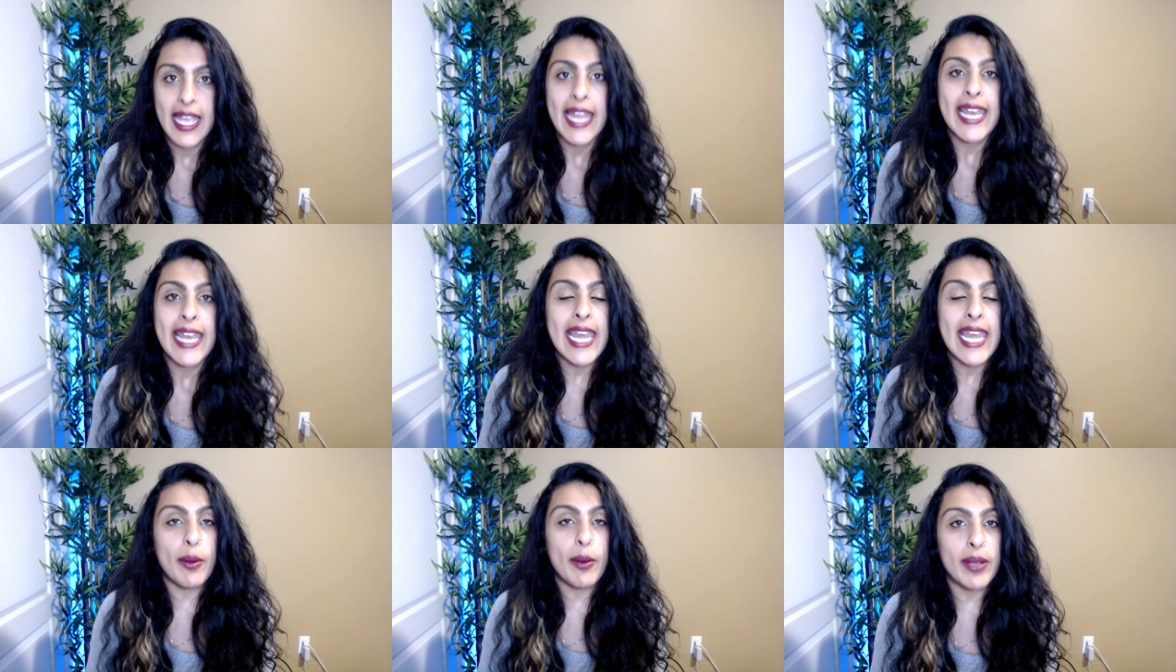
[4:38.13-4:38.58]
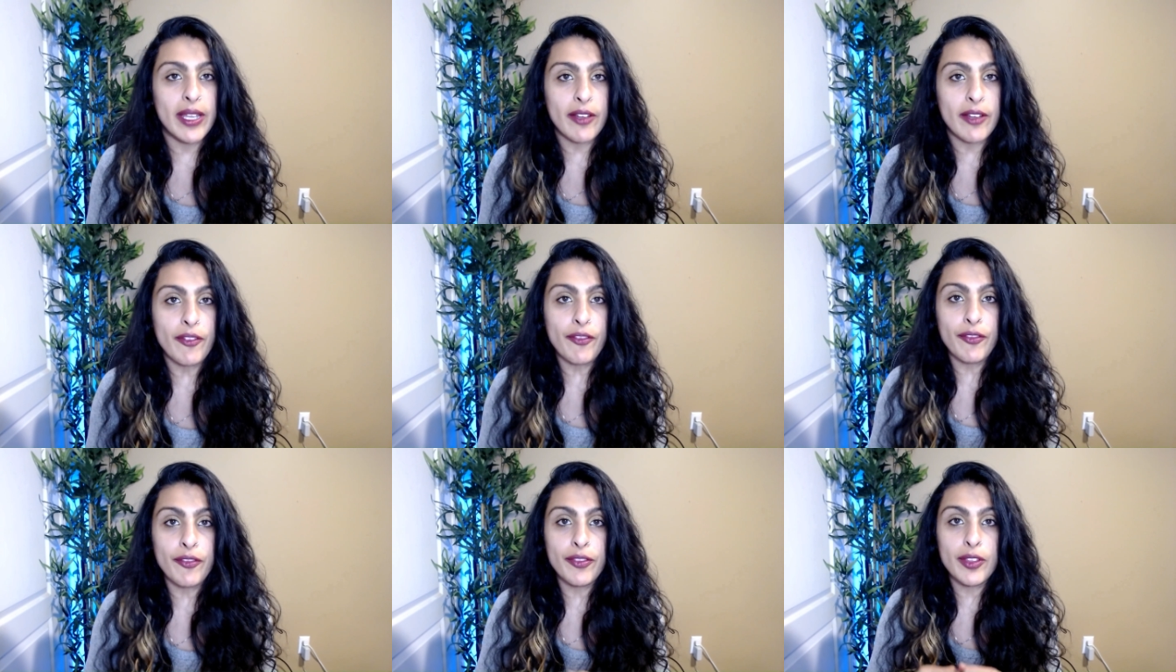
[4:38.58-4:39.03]
Now,
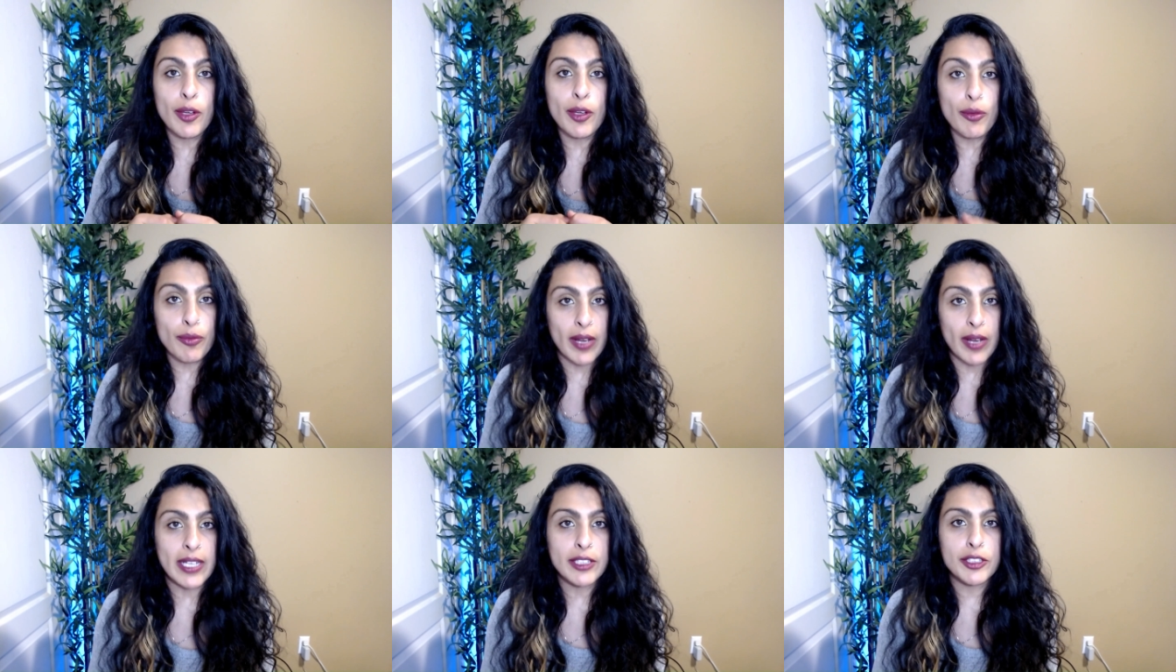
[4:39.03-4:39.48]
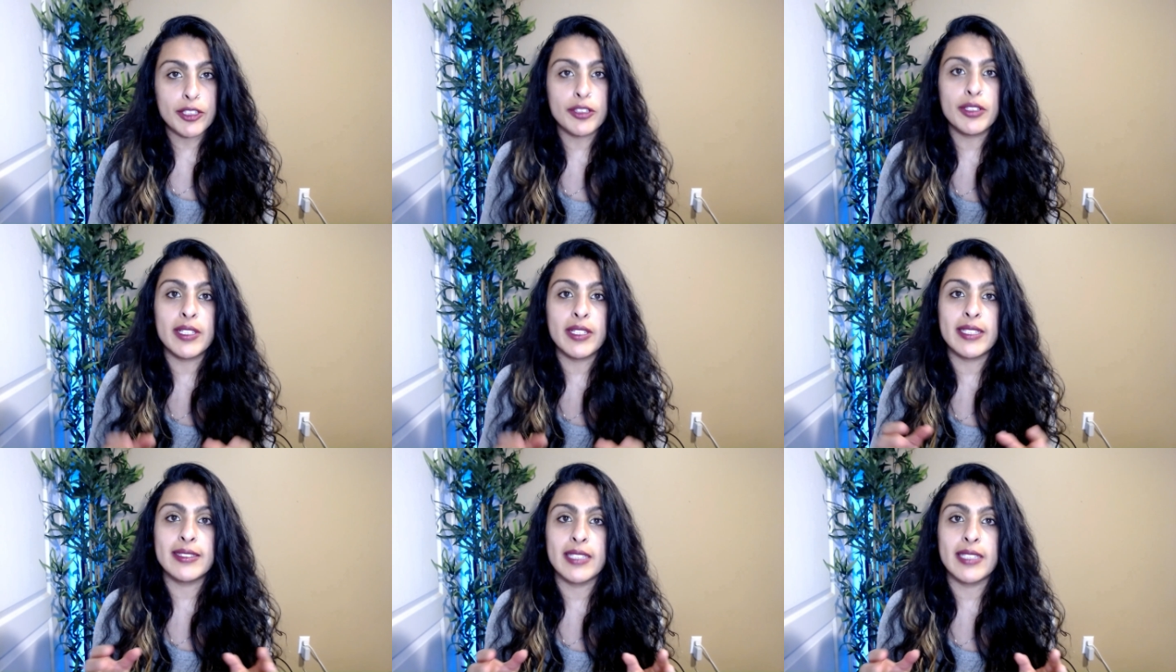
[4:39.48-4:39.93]
if the renter
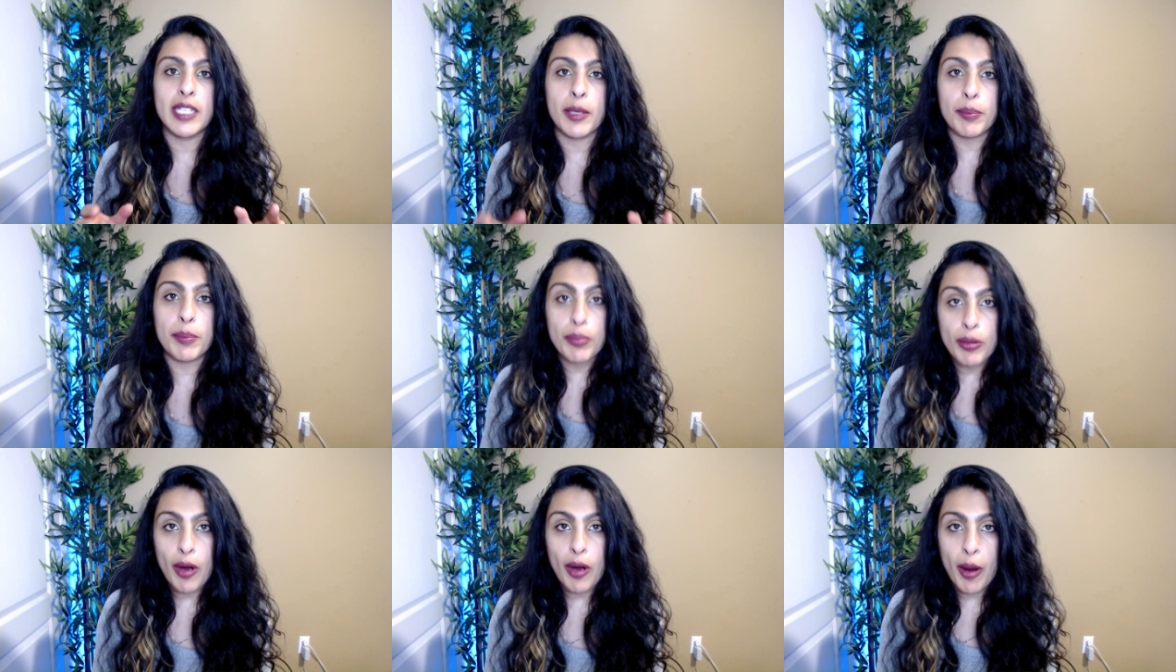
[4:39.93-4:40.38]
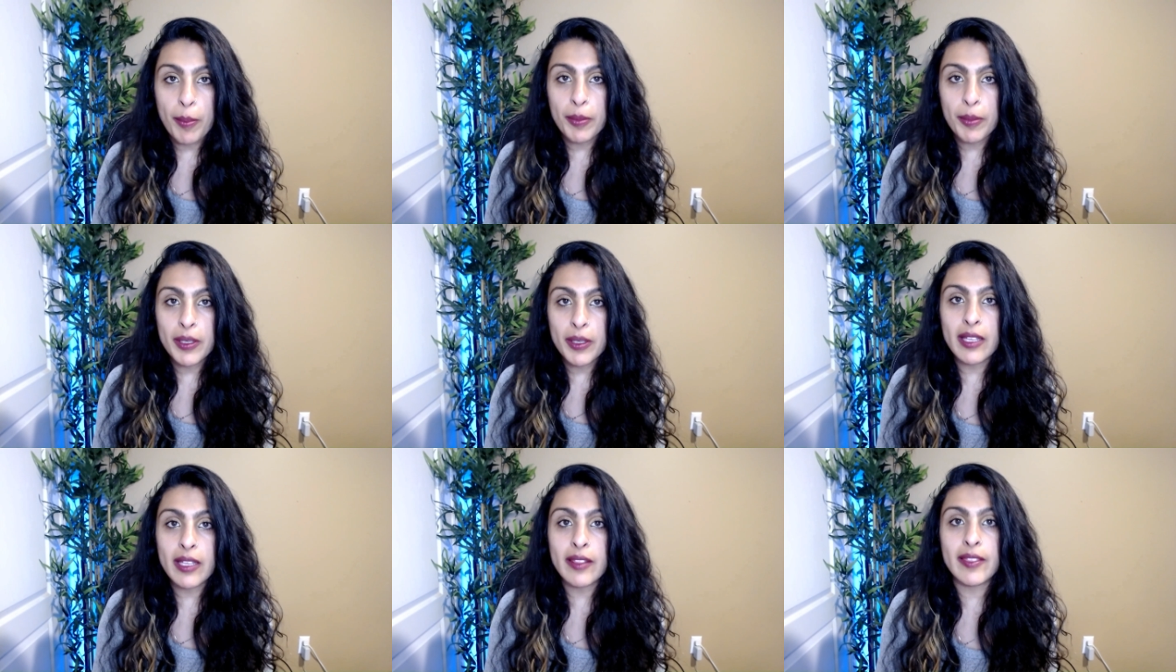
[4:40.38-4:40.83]
is in a
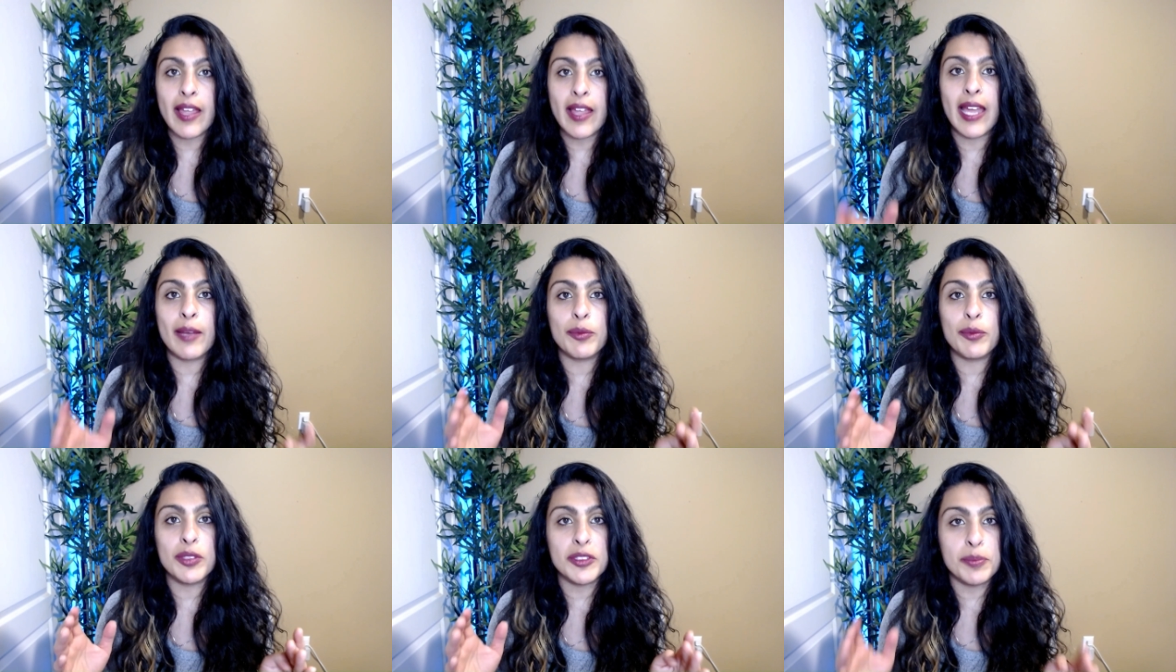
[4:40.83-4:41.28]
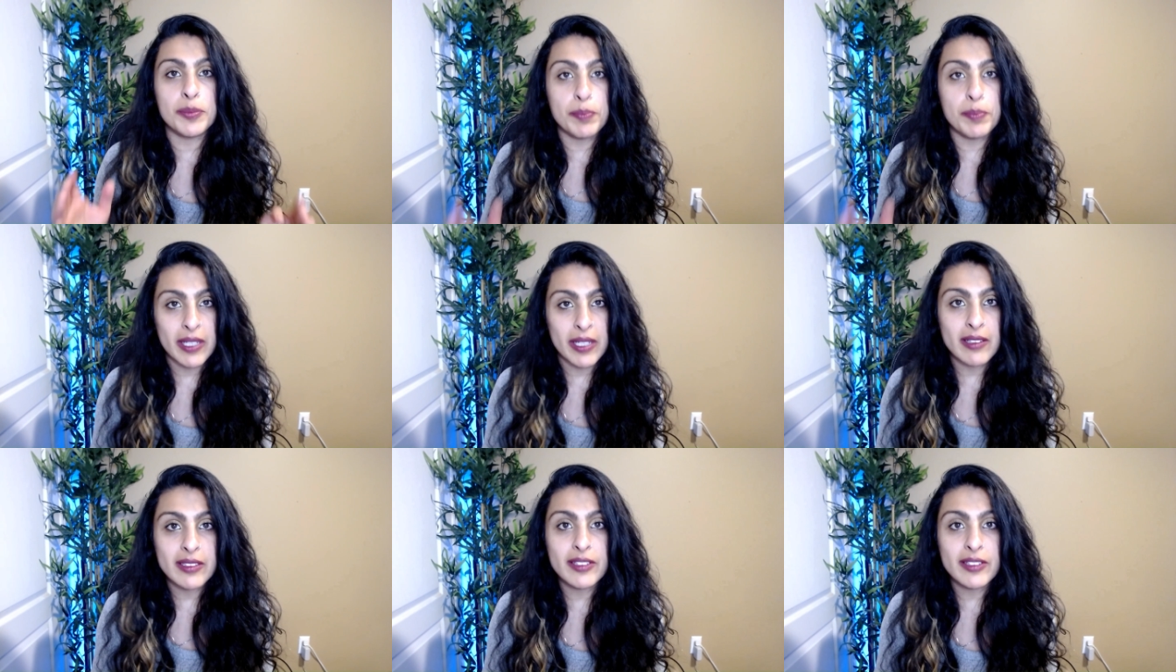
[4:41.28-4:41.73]
property that was
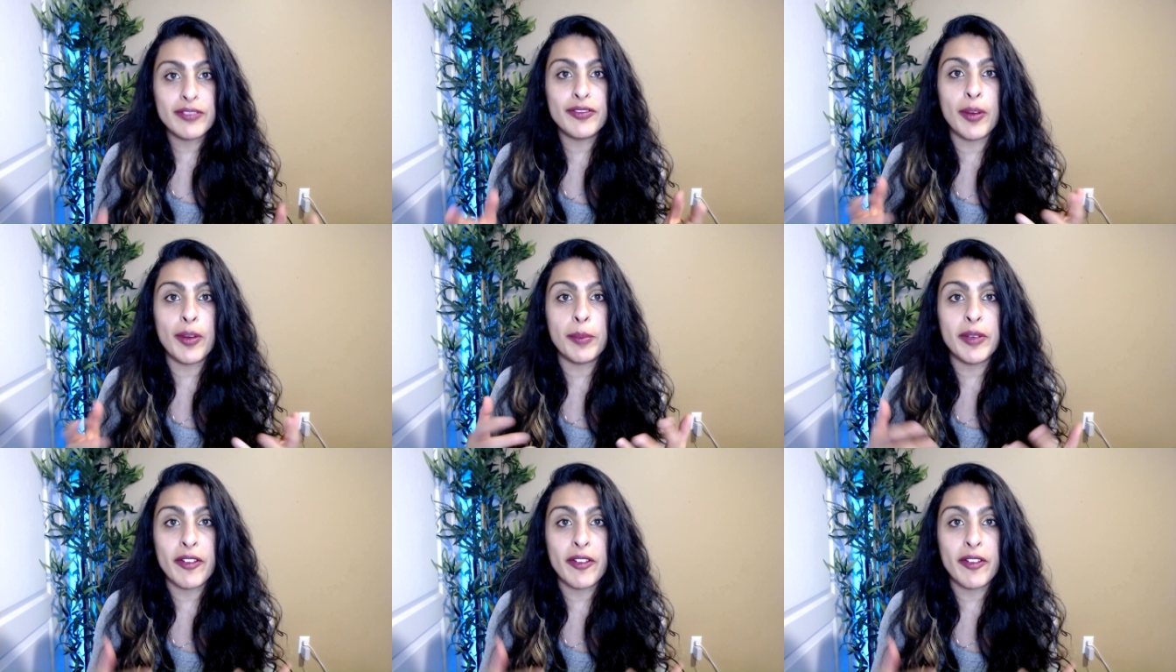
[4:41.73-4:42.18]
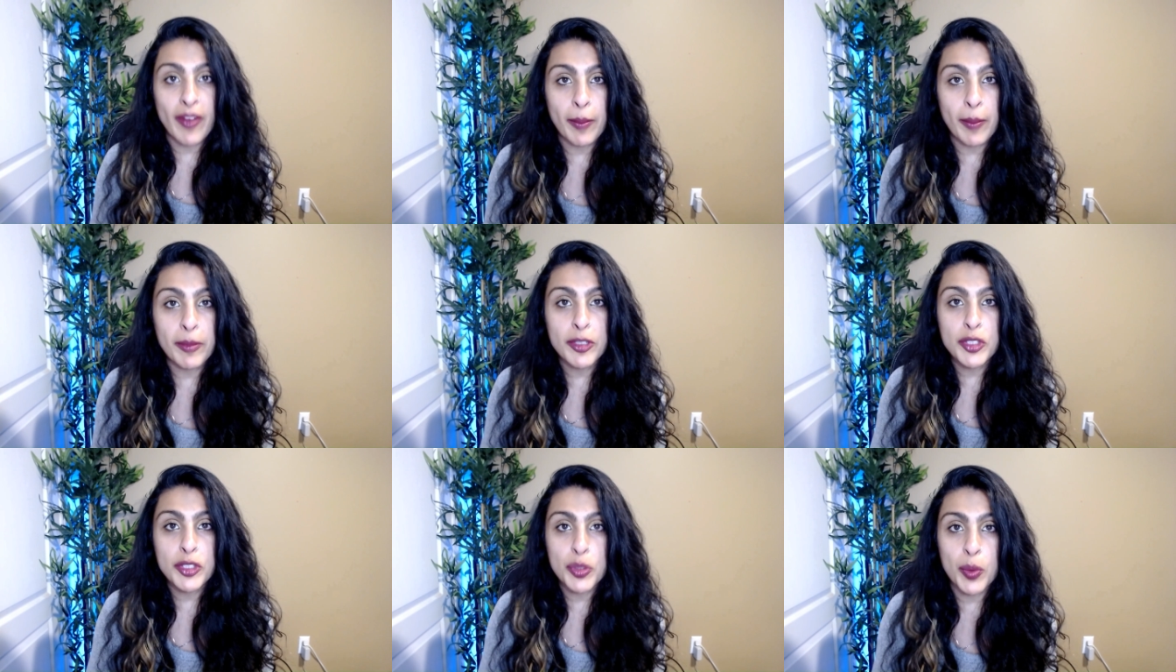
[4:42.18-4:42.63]
built from
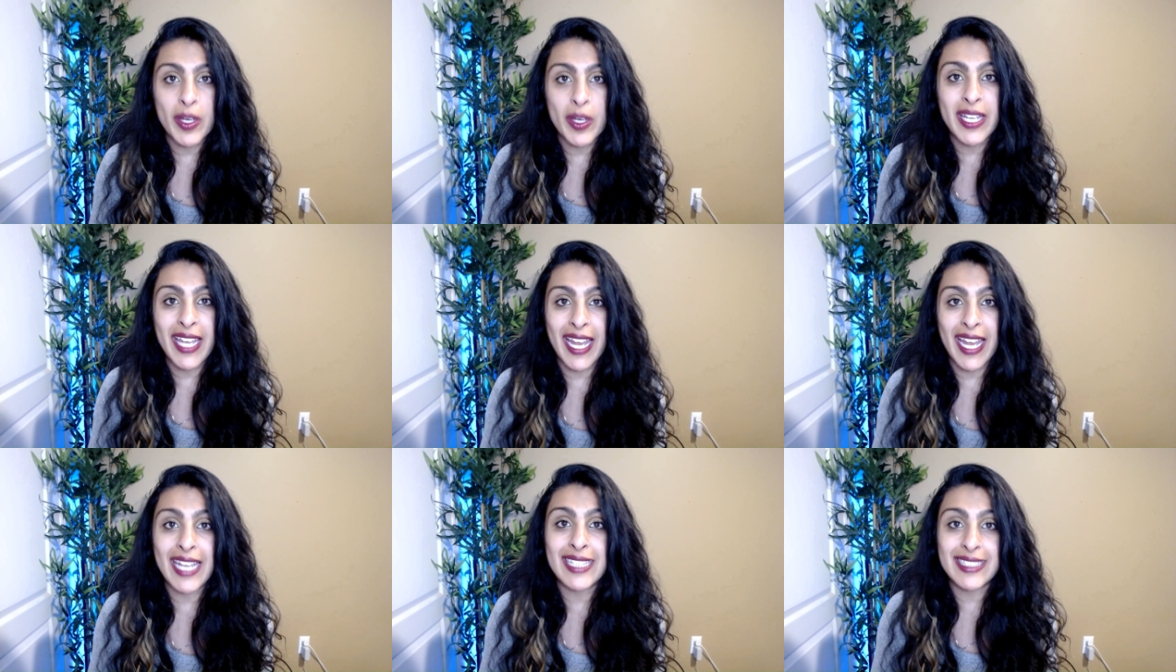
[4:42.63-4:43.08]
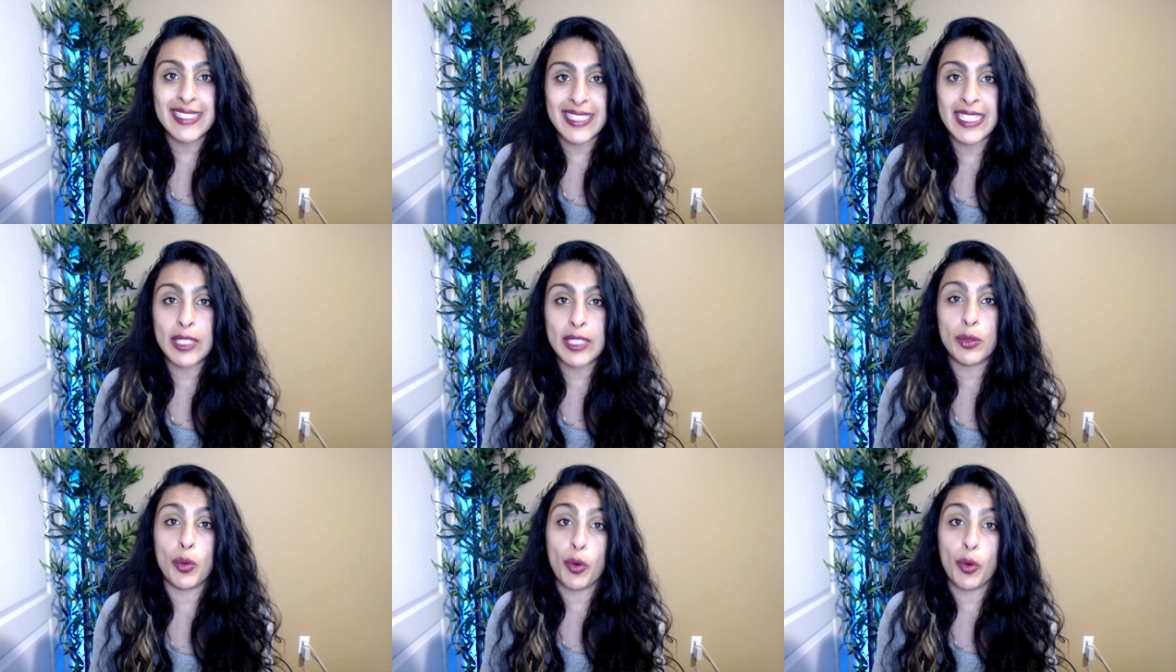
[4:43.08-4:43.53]
November twenty
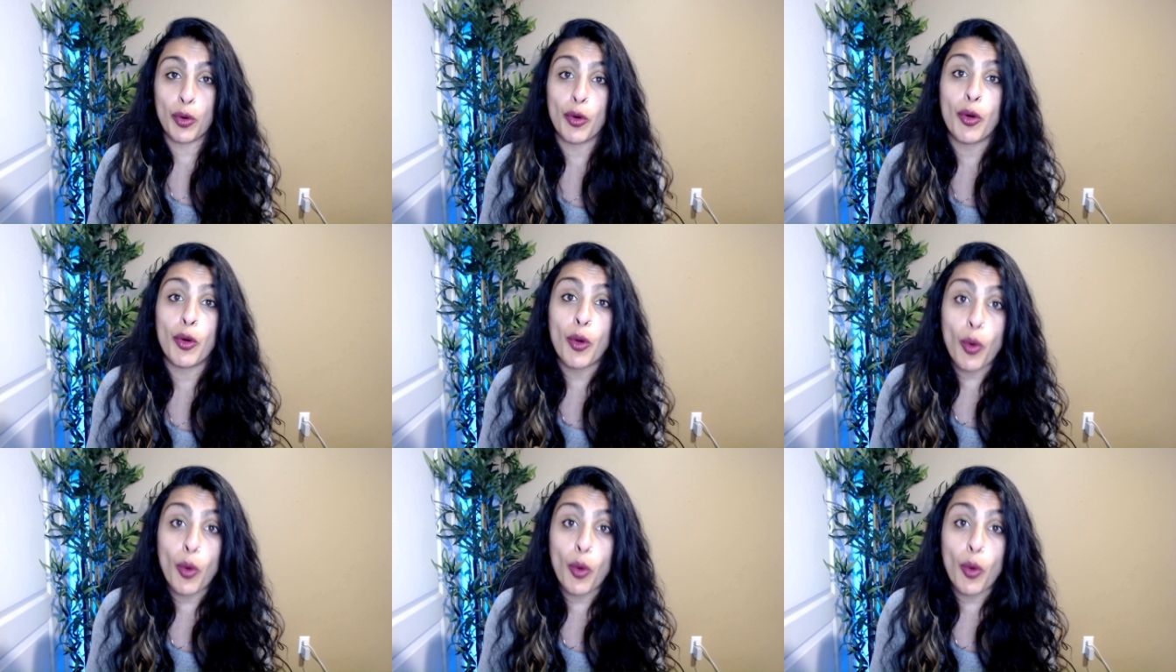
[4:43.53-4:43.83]
eighteen or